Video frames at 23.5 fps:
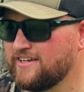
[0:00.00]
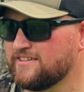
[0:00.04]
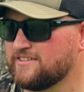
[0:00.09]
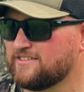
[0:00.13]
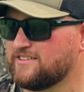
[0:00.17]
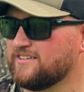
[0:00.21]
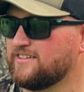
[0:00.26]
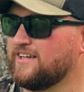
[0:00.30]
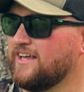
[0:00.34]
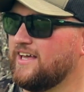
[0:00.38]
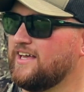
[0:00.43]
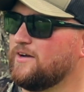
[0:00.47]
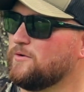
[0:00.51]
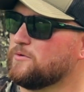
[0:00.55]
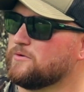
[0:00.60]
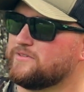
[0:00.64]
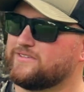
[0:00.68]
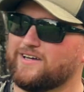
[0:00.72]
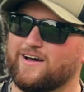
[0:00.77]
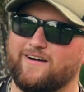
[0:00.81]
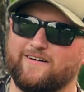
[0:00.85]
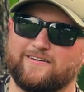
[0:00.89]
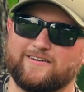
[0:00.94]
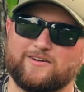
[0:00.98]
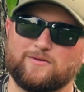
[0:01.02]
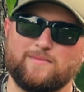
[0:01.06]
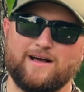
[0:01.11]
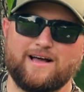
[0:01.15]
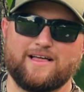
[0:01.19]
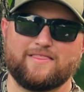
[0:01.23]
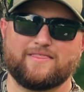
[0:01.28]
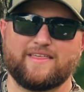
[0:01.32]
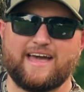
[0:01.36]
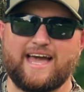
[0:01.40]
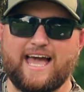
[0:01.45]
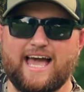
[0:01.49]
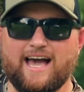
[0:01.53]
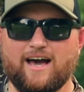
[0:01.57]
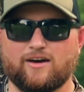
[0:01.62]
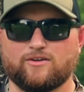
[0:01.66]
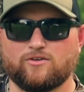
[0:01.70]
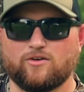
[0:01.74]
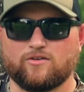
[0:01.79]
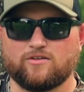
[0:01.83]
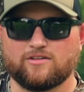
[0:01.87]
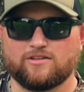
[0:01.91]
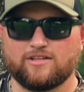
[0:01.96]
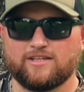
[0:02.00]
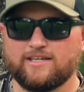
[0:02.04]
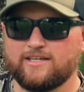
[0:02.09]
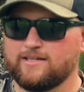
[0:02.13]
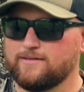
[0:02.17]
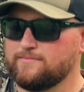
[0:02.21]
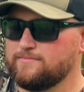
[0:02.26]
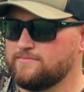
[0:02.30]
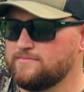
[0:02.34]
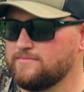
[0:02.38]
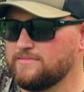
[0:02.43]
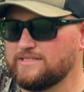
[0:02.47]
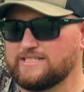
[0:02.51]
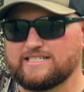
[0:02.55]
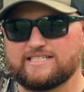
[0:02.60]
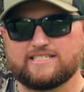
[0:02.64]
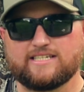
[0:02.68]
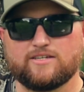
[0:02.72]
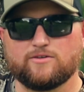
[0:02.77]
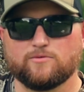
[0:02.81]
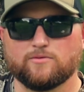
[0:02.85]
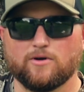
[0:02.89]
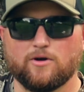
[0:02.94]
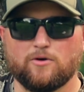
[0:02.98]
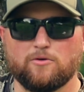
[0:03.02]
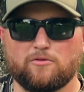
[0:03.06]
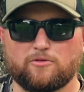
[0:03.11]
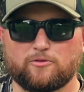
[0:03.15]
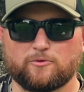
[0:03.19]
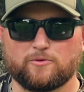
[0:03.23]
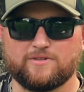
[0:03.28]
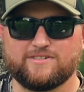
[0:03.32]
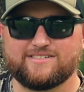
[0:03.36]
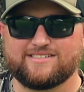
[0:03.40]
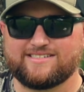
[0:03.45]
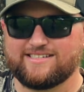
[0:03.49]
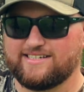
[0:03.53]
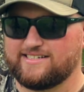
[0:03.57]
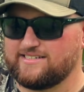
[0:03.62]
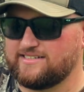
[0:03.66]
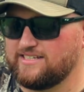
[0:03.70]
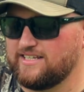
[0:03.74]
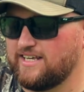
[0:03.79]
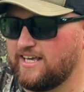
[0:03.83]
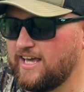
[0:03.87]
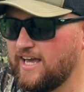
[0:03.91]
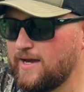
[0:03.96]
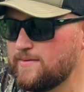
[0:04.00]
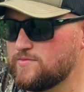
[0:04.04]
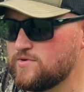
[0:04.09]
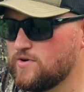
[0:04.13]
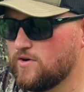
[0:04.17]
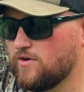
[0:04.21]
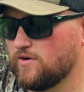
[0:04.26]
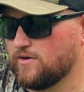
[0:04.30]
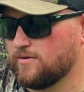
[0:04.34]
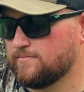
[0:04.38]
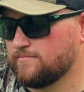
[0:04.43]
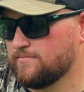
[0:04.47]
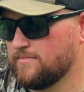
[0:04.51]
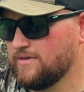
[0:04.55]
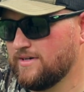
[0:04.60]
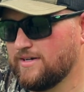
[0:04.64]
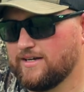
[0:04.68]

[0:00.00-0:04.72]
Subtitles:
and today we're talking about the Out on a Limb ZRO360 camera arm.